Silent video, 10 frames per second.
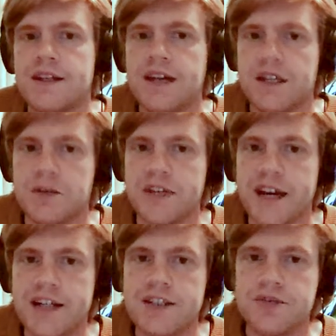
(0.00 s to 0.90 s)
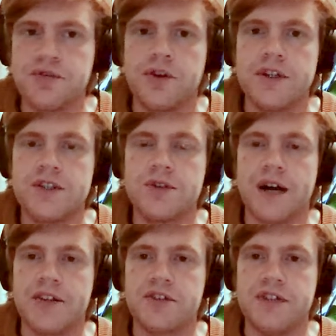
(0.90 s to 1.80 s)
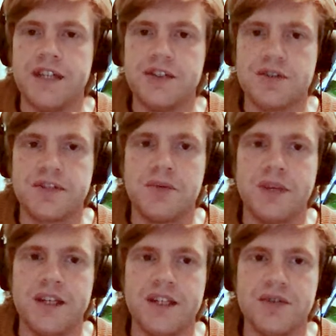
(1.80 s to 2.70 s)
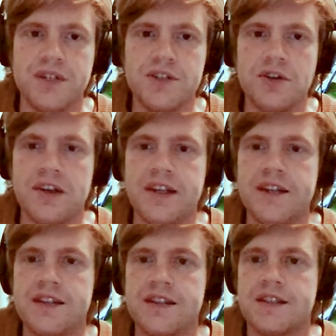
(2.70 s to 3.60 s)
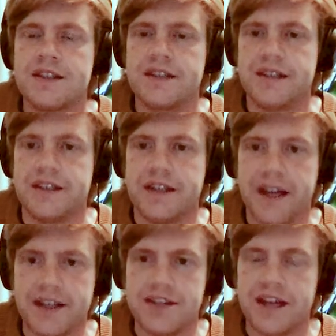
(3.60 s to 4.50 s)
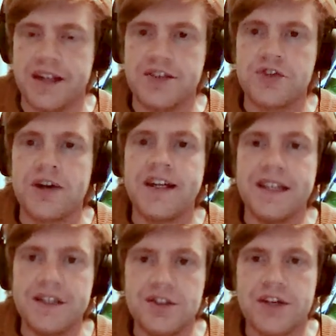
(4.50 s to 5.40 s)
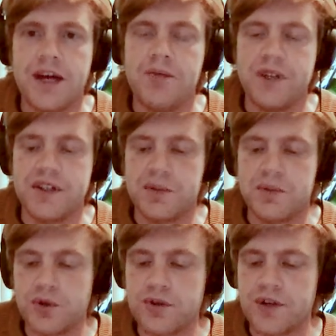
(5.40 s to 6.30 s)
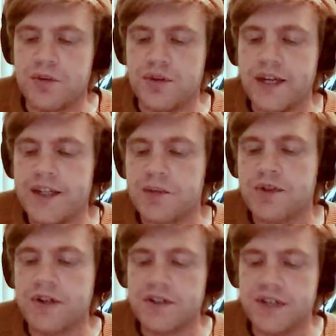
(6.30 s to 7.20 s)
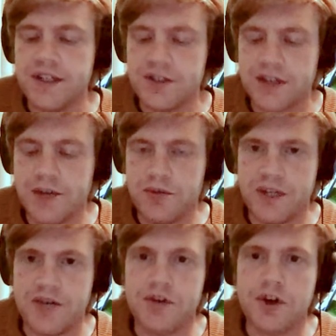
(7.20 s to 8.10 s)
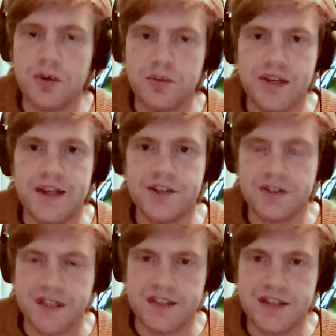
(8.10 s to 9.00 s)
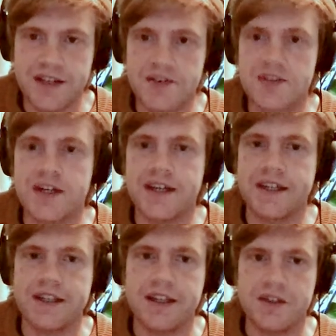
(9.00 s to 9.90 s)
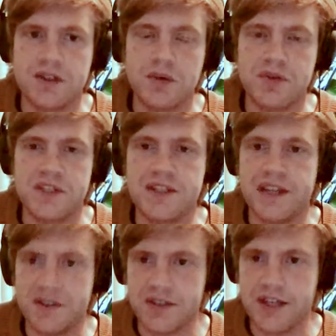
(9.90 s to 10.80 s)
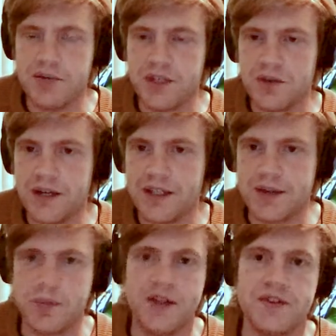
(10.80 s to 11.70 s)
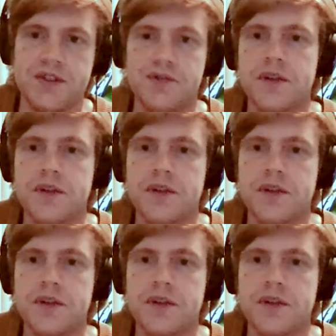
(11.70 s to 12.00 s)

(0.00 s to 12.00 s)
And we can't afford to answer each of them individually and try each time whether the program breaks, because each time we have a compilation and test cycle, and some of the tests can be quite expensive.